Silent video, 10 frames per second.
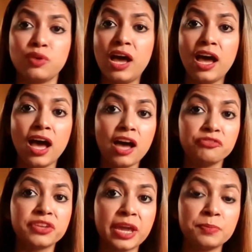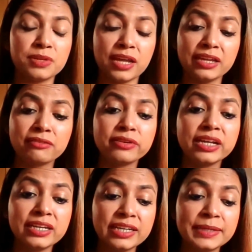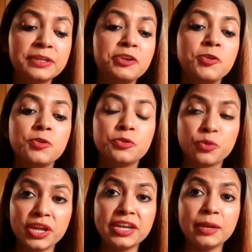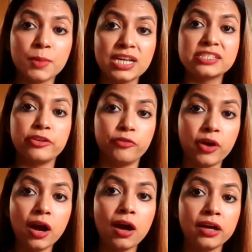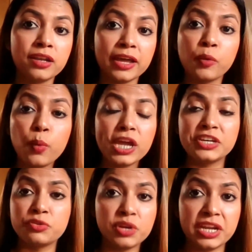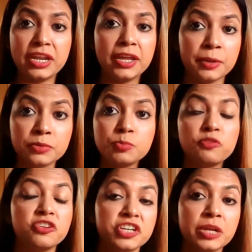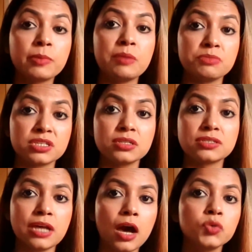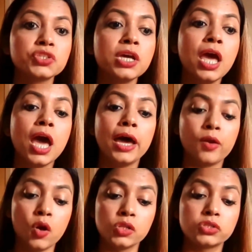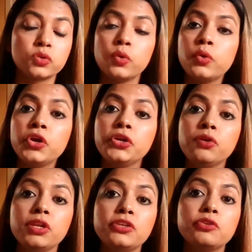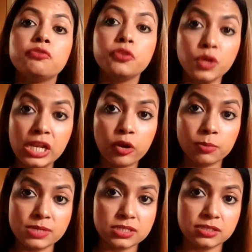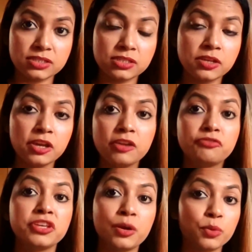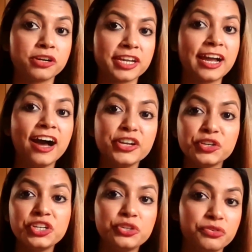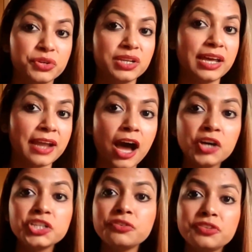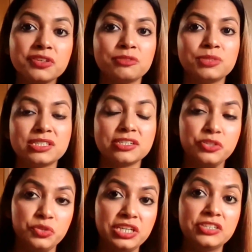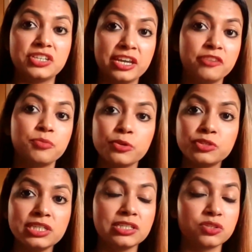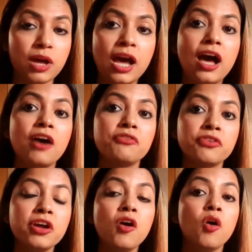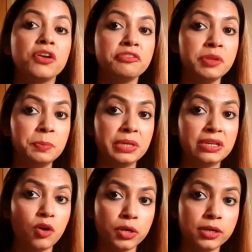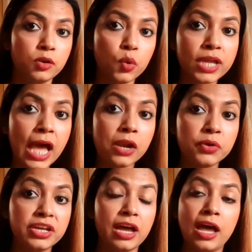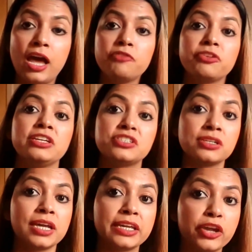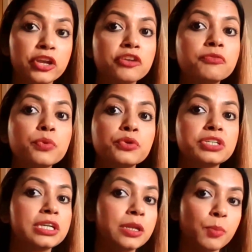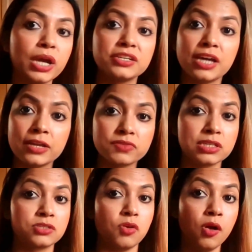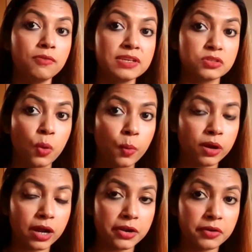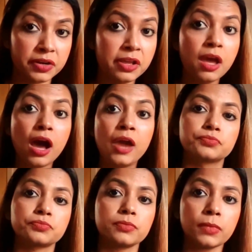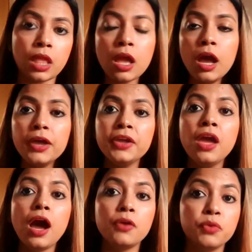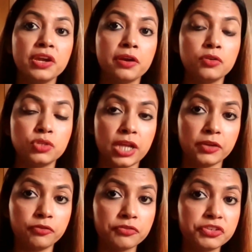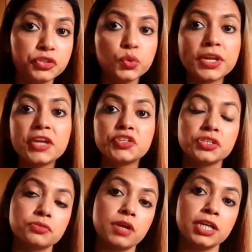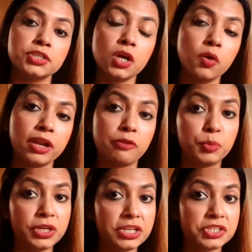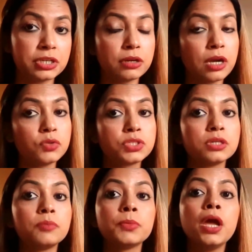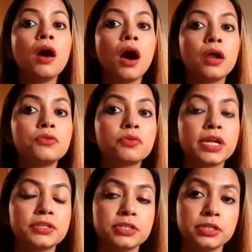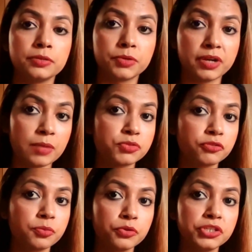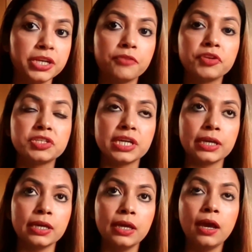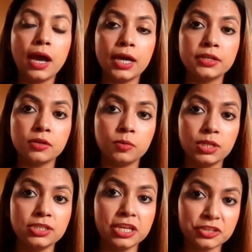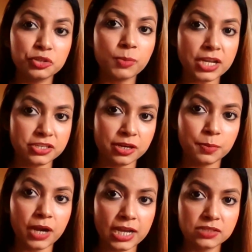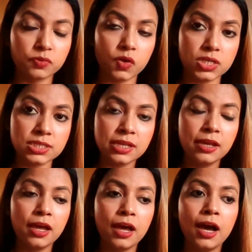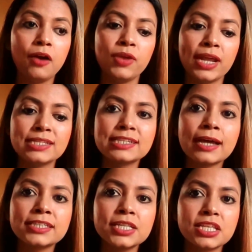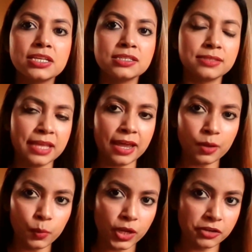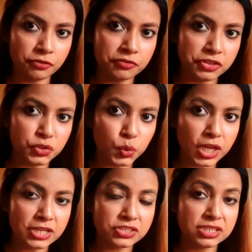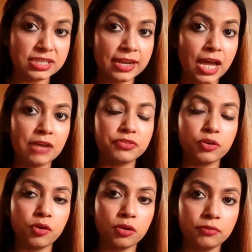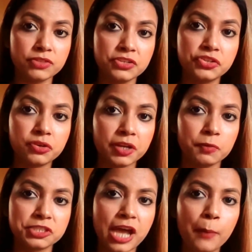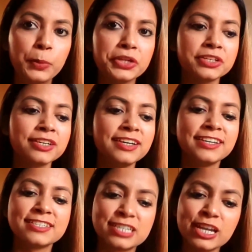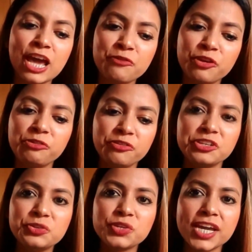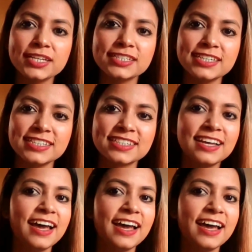So I have kept like really training myself hard, like weight training, working my muscles out. And also you need to fuel your muscles. If they are working hard, you need to fuel. And how do you fuel your muscles? You eat enough protein. So I have, or even being on a low calorie, I have eaten like enough protein in my diet. It's always over 100. I weigh around like 52 kgs right now, and I've been eating around 100 grams of protein every day. And one thing to my surprise was, when I started this, then I weighed 52 kgs, and after all of this shrink which happened, still I weigh 52 kgs.